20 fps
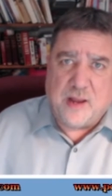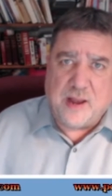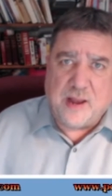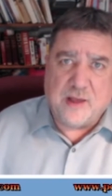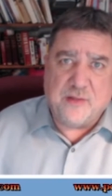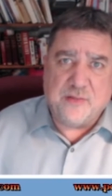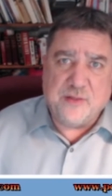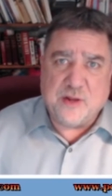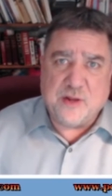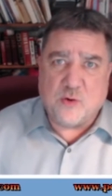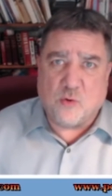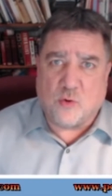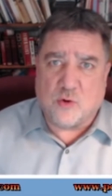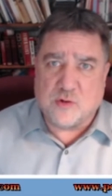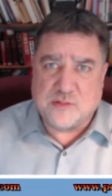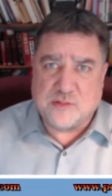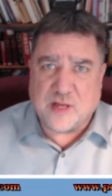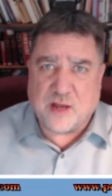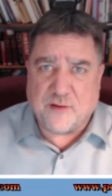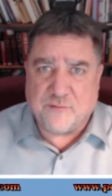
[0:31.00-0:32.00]
and the
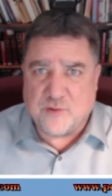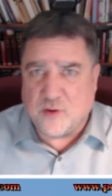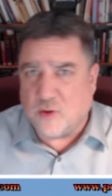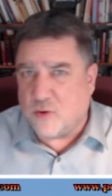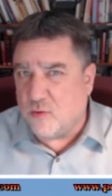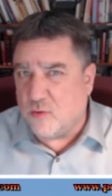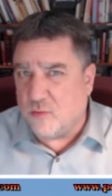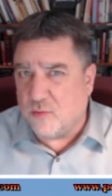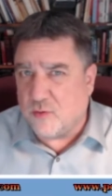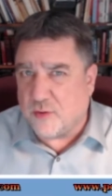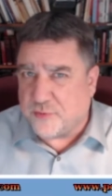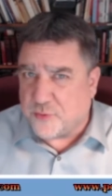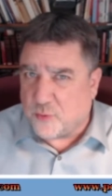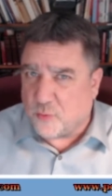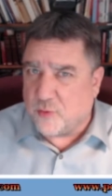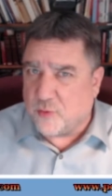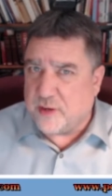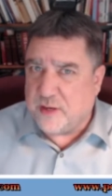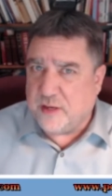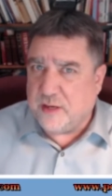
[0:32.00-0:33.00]
courts have no
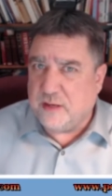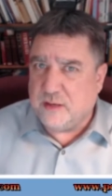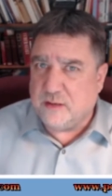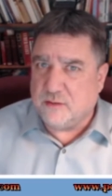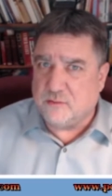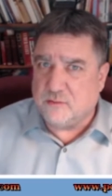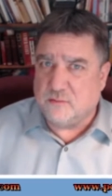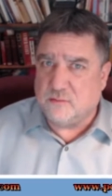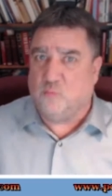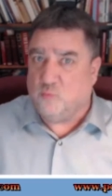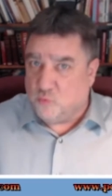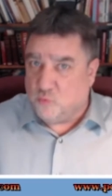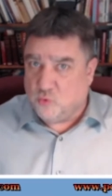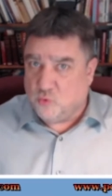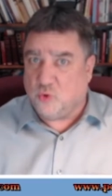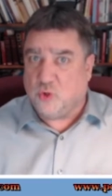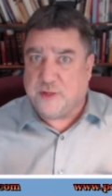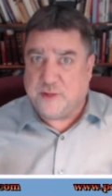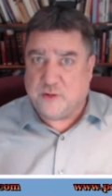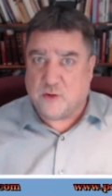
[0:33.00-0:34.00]
authority
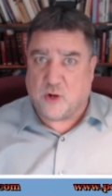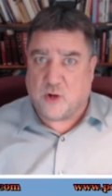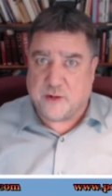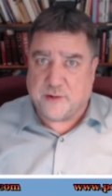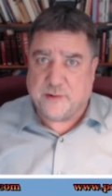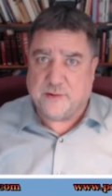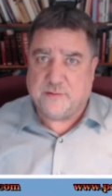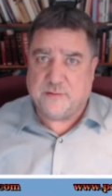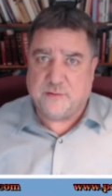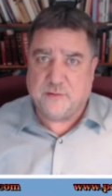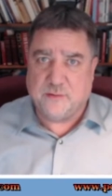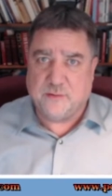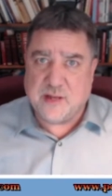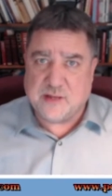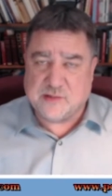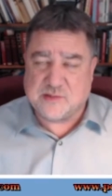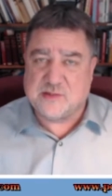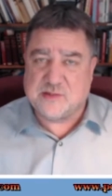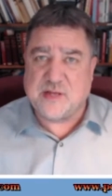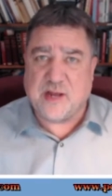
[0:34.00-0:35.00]
ruling on it.
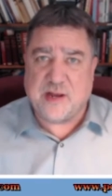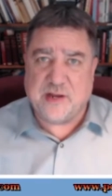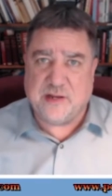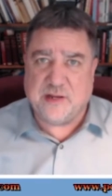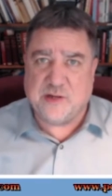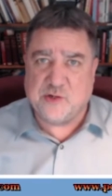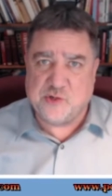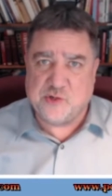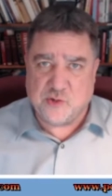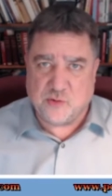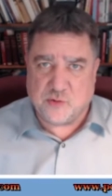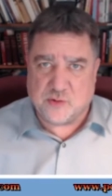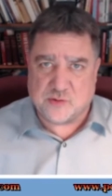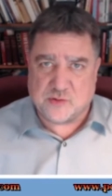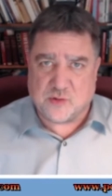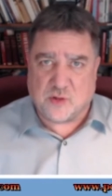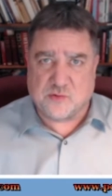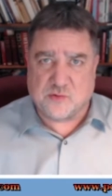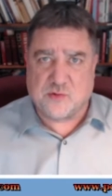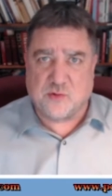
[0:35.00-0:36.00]
It's a state issue
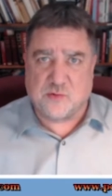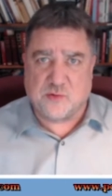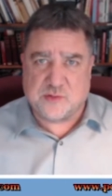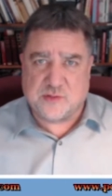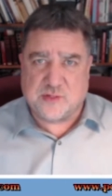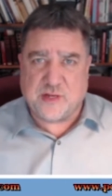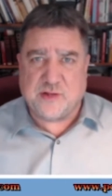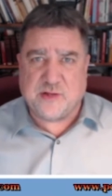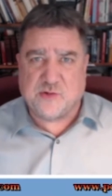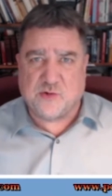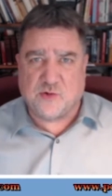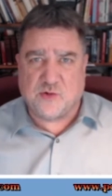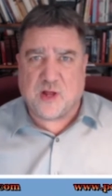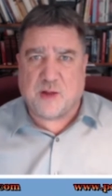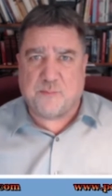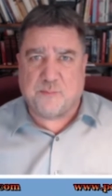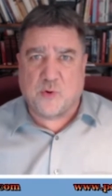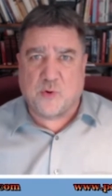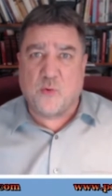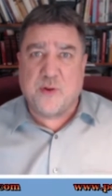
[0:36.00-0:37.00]
because also the states are
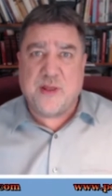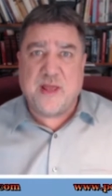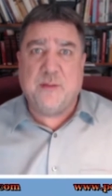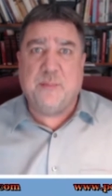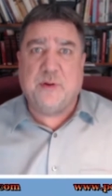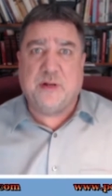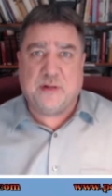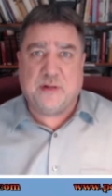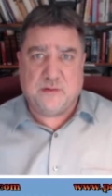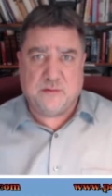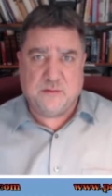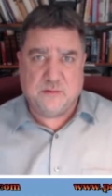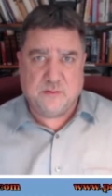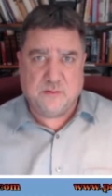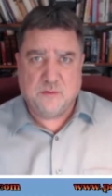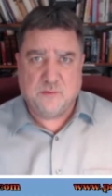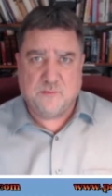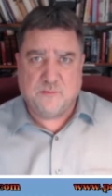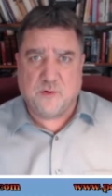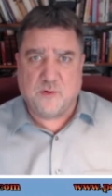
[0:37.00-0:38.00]
not prohibited
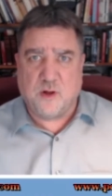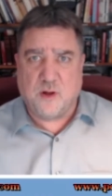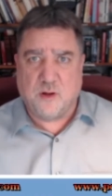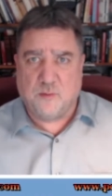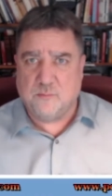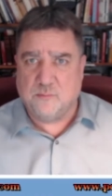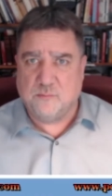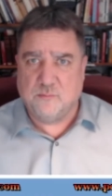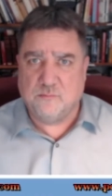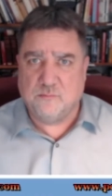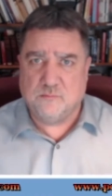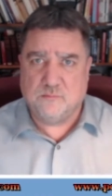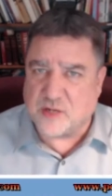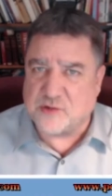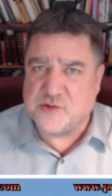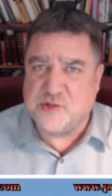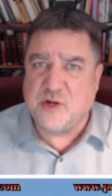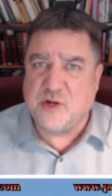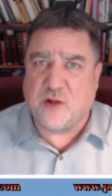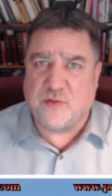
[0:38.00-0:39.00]
from
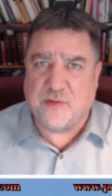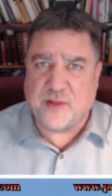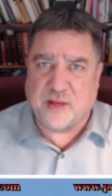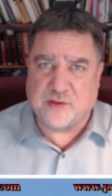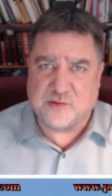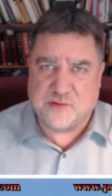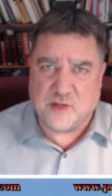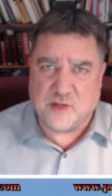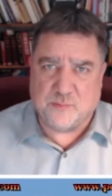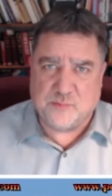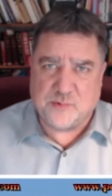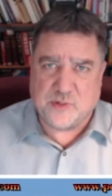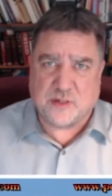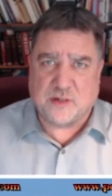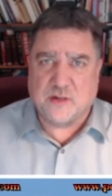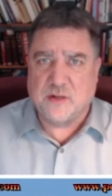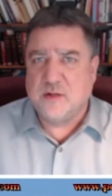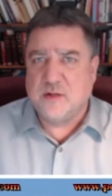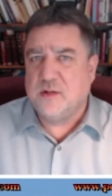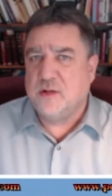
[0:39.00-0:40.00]
touching on that
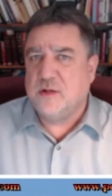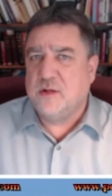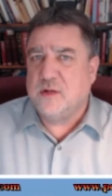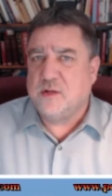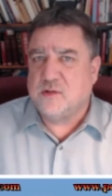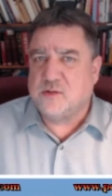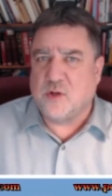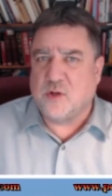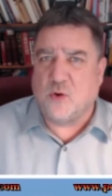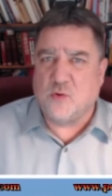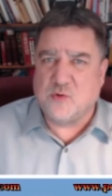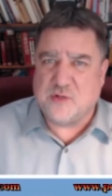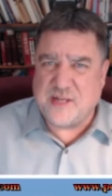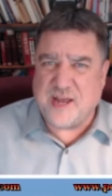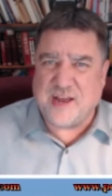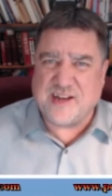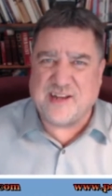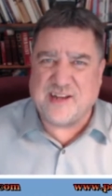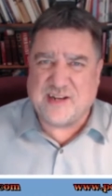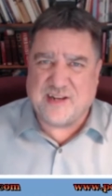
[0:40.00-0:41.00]
subject. So
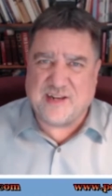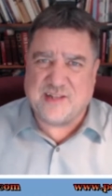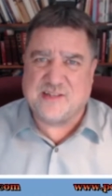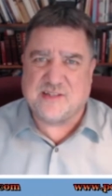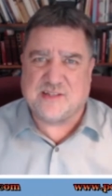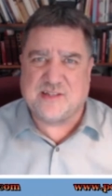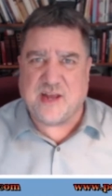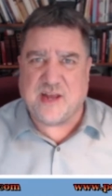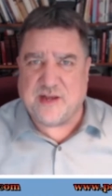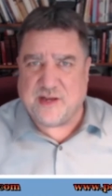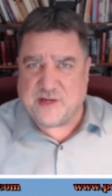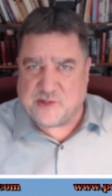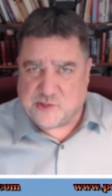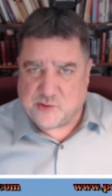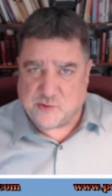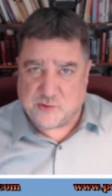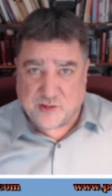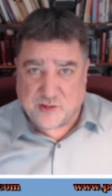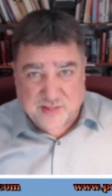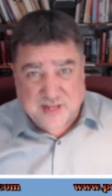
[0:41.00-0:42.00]
technically it's a state
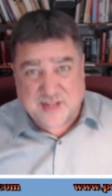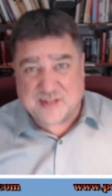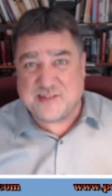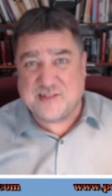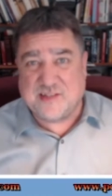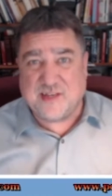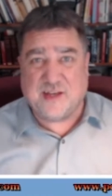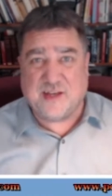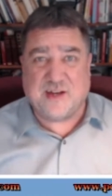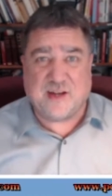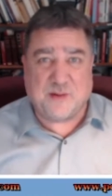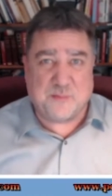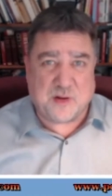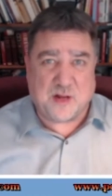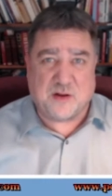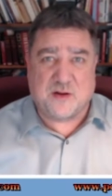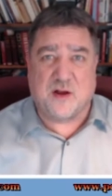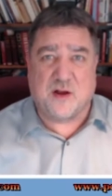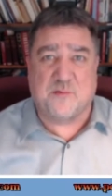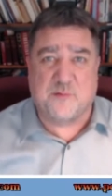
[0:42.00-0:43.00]
issue. Now that said, I'm
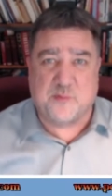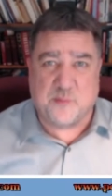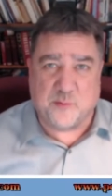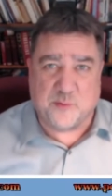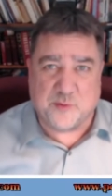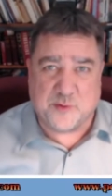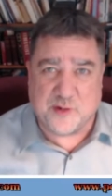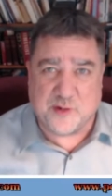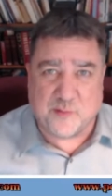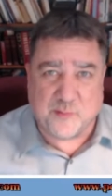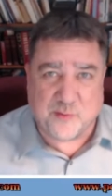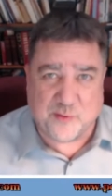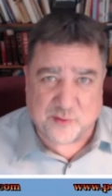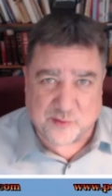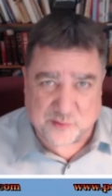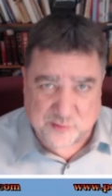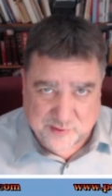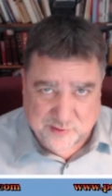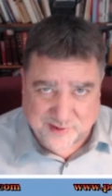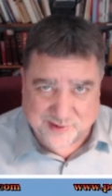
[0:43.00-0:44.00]
not comfortable with a number of
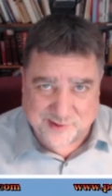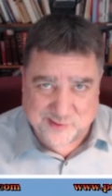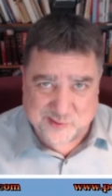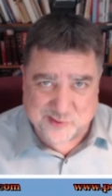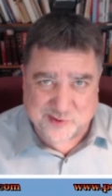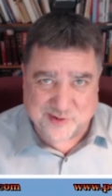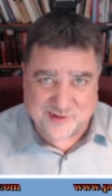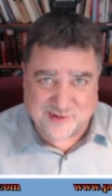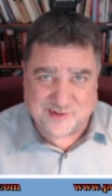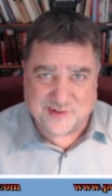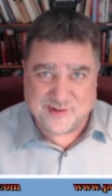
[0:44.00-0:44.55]
the states